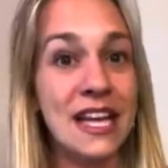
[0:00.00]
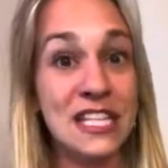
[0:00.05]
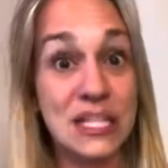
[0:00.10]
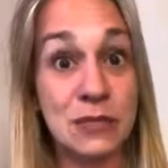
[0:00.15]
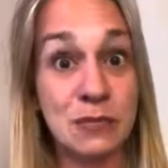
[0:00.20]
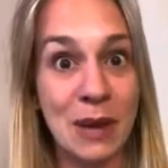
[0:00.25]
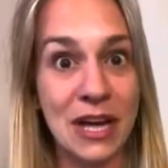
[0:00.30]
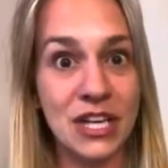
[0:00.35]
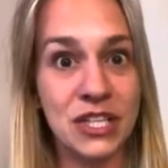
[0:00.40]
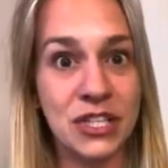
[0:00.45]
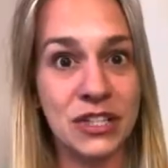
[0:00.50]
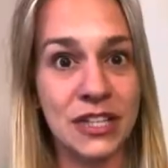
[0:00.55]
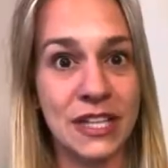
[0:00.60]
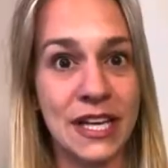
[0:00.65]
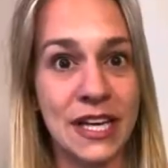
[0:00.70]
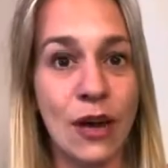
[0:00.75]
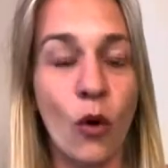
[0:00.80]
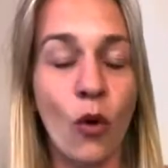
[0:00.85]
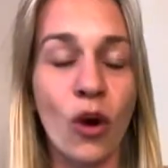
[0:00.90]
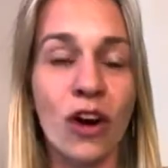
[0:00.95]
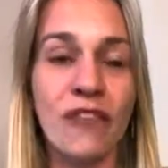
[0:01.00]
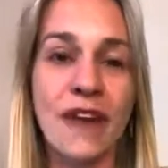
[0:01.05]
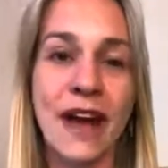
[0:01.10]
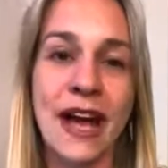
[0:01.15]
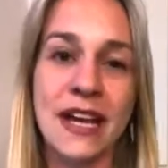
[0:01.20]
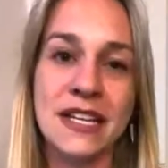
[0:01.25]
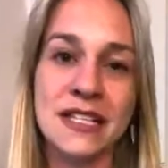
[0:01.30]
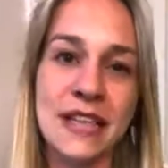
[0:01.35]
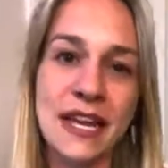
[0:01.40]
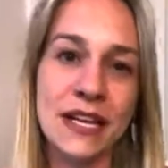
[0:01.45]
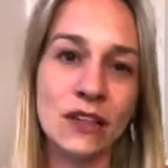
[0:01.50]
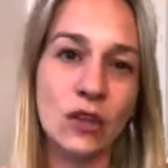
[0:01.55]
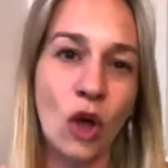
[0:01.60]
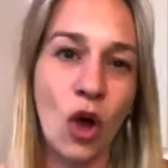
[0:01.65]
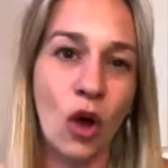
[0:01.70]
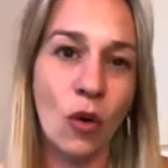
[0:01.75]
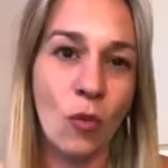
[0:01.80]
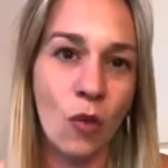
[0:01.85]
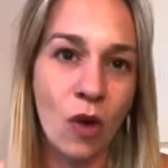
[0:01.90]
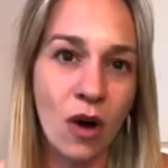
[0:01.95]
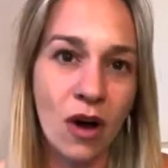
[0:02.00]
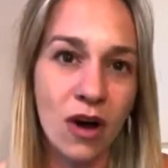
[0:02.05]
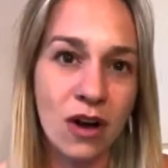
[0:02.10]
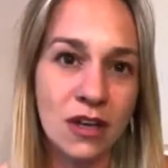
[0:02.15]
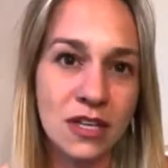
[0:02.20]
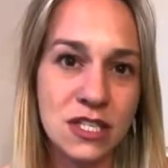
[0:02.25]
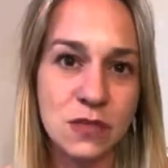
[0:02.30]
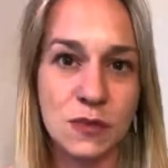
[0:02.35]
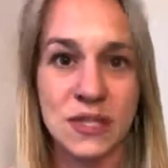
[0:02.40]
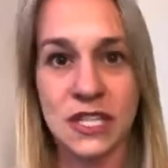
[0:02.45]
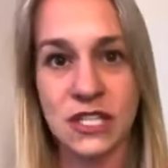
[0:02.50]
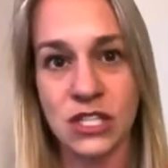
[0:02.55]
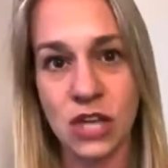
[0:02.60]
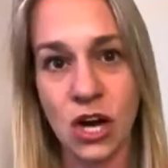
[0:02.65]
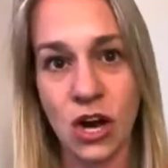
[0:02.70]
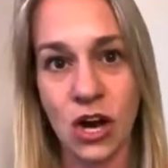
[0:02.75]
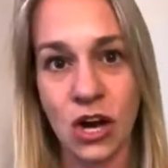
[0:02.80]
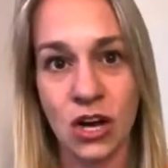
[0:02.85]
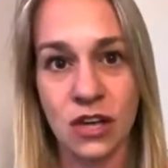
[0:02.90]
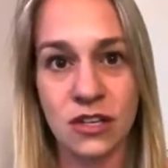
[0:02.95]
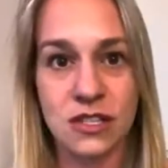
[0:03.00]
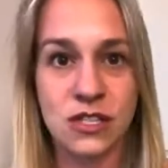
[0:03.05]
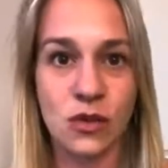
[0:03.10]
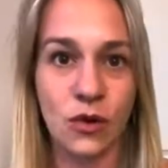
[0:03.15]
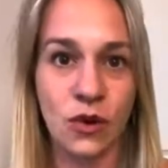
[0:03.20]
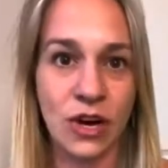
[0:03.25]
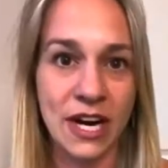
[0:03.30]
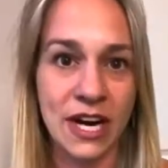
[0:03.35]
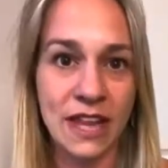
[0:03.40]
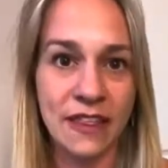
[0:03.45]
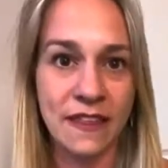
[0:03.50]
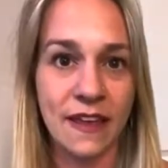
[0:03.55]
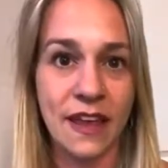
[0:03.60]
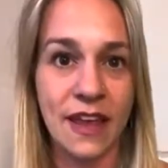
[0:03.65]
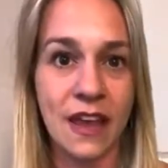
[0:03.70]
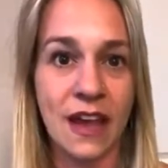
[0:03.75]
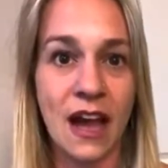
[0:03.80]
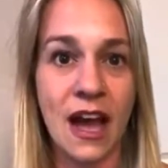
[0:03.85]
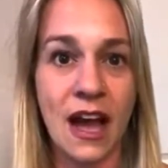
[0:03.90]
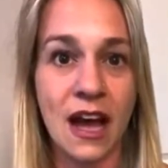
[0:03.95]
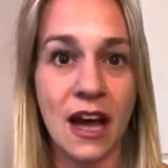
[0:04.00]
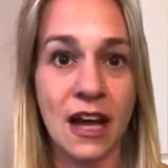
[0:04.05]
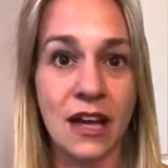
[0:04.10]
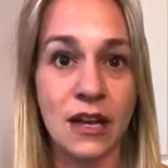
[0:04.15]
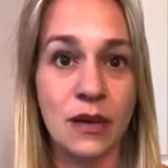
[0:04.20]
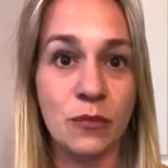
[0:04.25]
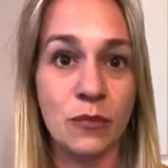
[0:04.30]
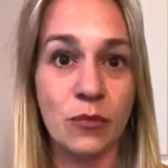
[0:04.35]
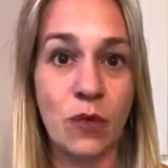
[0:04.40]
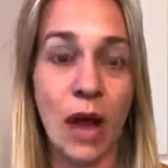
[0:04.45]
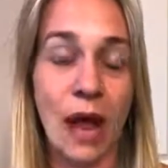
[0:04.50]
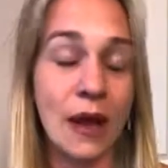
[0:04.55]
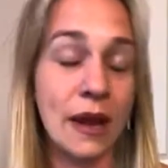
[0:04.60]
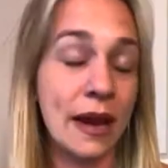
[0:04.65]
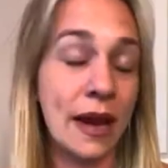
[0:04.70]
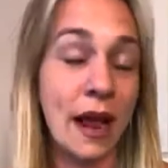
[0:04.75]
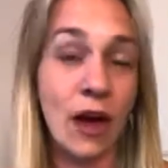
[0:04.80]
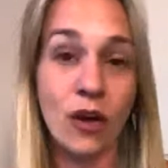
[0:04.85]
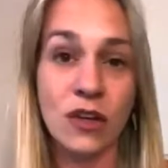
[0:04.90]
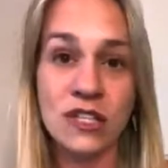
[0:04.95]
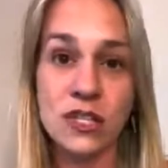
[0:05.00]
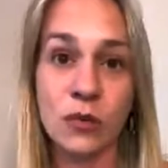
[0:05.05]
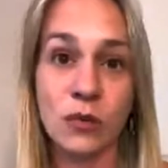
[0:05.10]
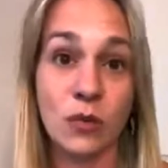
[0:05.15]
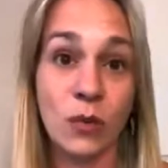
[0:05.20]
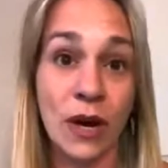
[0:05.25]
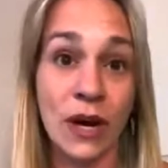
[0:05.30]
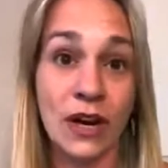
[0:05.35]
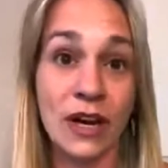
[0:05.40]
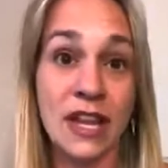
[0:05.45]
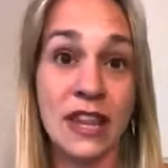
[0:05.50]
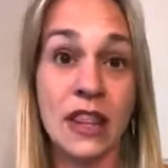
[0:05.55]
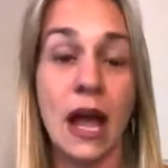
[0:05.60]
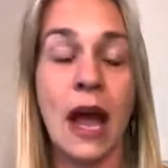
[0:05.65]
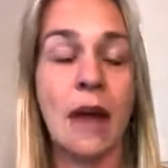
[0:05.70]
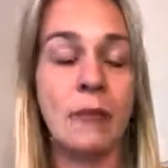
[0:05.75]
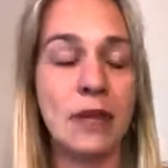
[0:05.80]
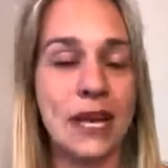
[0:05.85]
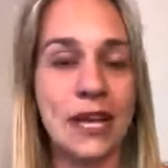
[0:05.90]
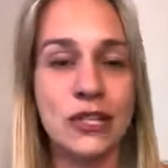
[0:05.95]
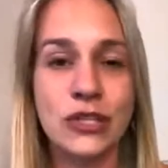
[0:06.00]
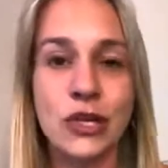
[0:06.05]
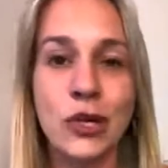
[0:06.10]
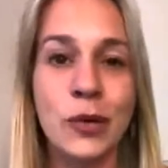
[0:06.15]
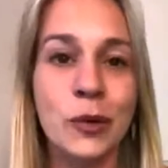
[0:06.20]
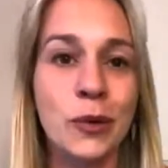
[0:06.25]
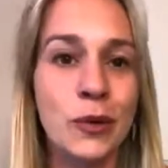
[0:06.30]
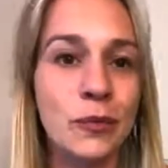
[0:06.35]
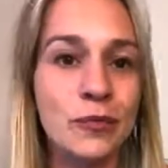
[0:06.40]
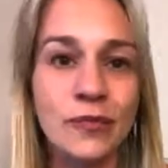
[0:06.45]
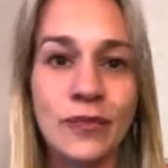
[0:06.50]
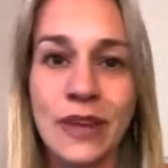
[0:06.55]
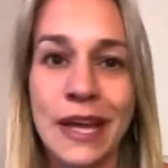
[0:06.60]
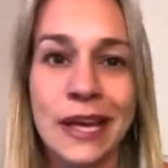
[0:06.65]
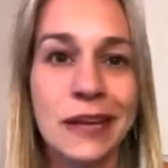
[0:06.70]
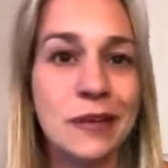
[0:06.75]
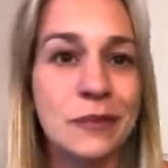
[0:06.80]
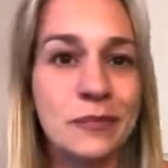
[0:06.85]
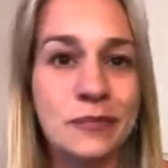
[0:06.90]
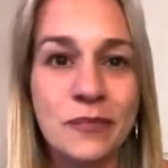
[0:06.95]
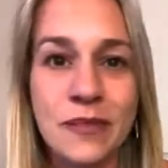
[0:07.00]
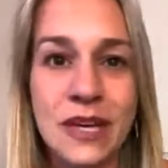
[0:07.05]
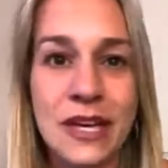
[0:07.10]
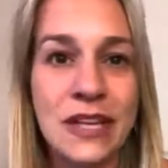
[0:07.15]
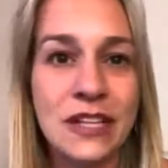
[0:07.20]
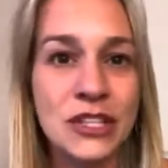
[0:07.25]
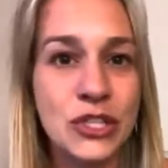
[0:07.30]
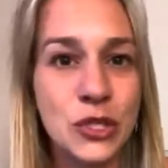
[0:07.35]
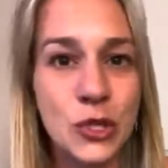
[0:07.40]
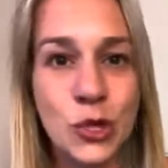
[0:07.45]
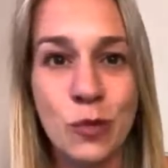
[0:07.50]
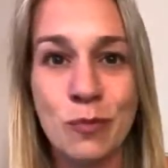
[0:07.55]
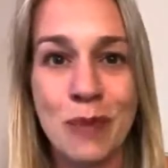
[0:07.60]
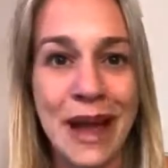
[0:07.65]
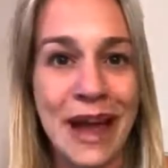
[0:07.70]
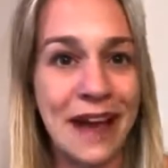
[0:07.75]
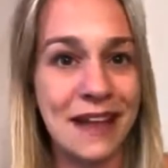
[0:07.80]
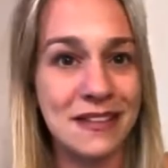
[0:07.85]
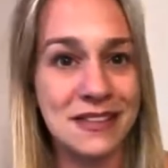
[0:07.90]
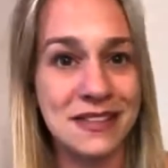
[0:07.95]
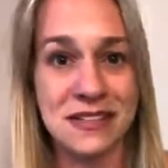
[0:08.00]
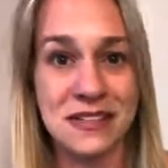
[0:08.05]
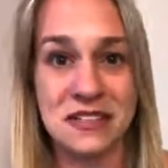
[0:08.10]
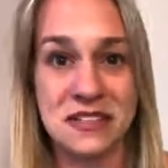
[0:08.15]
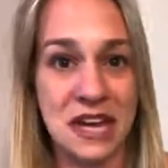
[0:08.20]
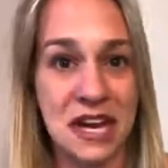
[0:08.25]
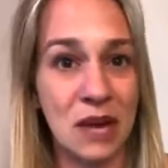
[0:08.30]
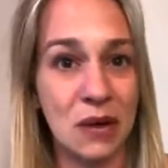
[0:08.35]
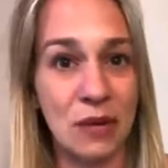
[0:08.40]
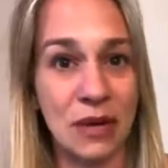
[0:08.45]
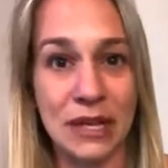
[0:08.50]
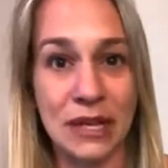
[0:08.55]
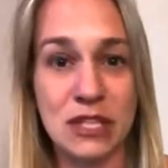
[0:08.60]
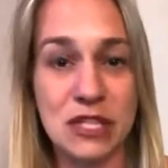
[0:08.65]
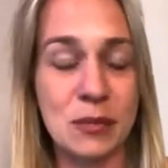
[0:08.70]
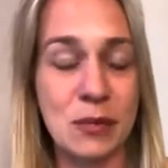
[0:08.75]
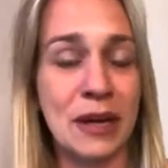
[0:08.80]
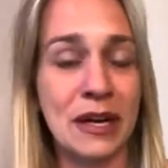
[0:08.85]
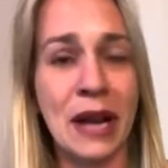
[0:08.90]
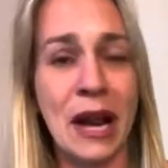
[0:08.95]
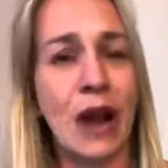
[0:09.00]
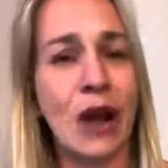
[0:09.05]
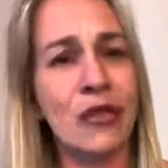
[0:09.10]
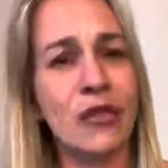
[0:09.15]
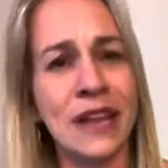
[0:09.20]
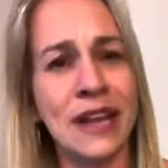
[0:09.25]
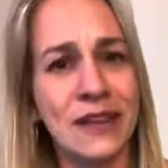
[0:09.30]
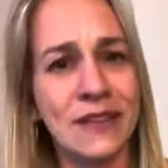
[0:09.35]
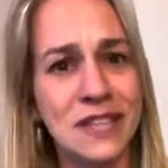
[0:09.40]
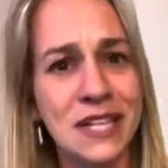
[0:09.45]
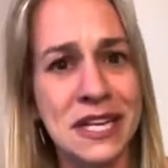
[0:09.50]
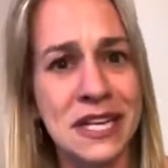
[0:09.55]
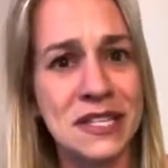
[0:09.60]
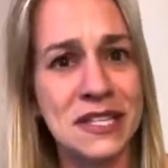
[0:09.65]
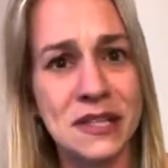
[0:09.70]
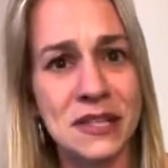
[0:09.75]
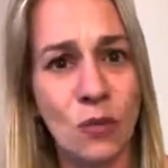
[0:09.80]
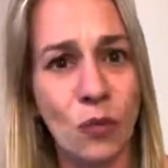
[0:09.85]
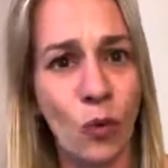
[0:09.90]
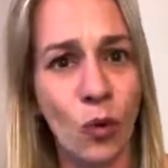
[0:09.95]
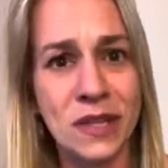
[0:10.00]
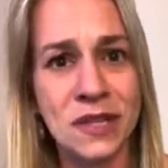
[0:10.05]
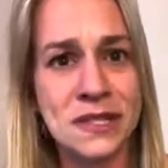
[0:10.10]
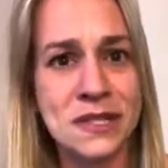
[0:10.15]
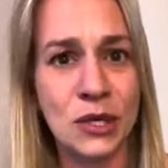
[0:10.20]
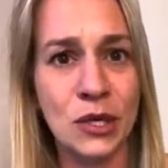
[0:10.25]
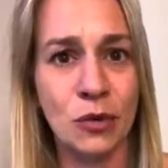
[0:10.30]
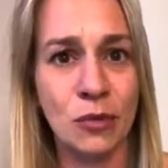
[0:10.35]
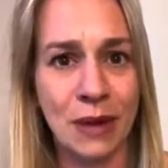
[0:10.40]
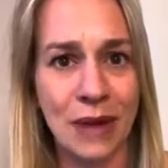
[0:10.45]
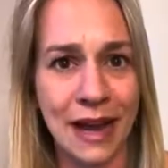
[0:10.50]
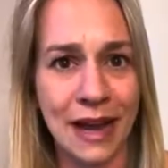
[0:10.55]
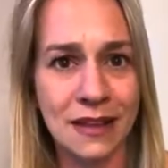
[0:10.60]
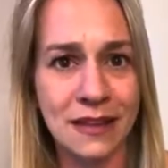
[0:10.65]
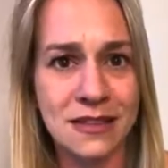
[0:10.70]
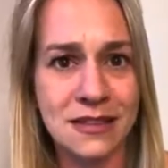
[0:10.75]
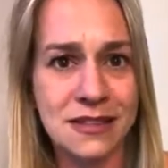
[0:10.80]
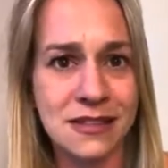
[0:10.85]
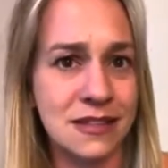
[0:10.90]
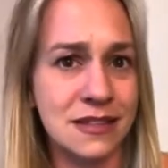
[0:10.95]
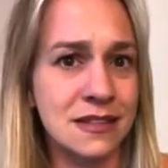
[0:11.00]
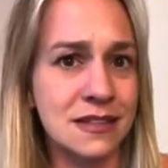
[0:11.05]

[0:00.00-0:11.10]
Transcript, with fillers: especially, or if I had to take long walks with the dogs or anything, I, I, and I also would wear it. And I mean, I took like two baths a day while I was pregnant. I don't think I've taken one single bath